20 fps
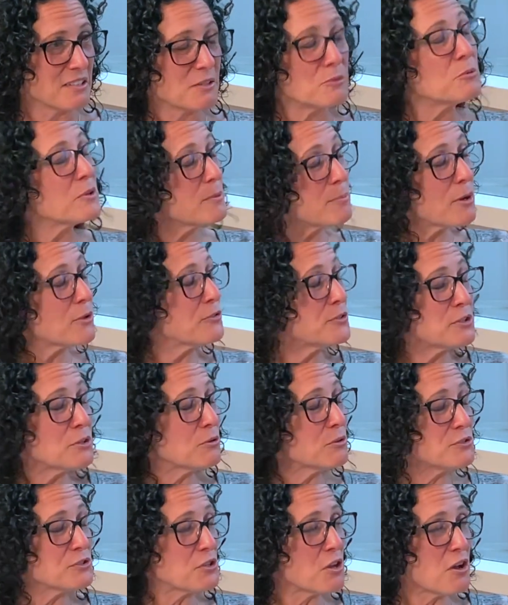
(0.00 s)
What about the
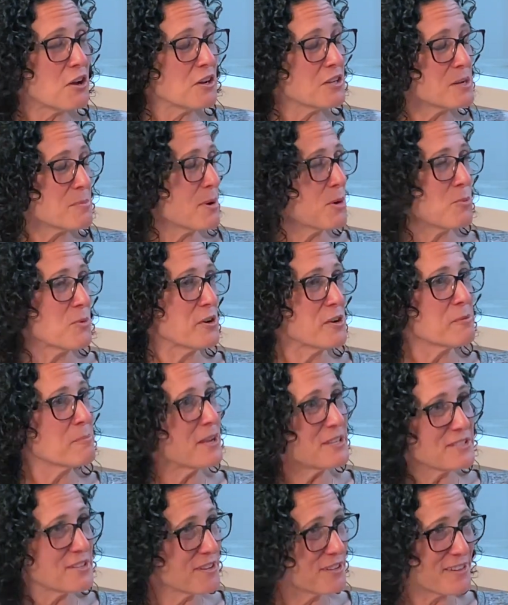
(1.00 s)
old song about wearing
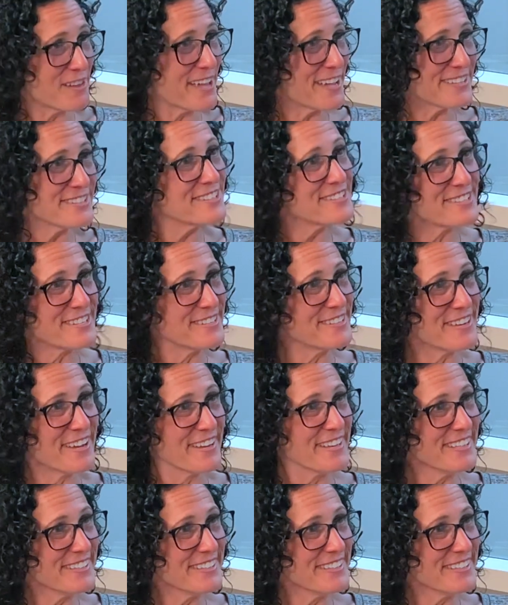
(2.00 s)
my sunglasses at night?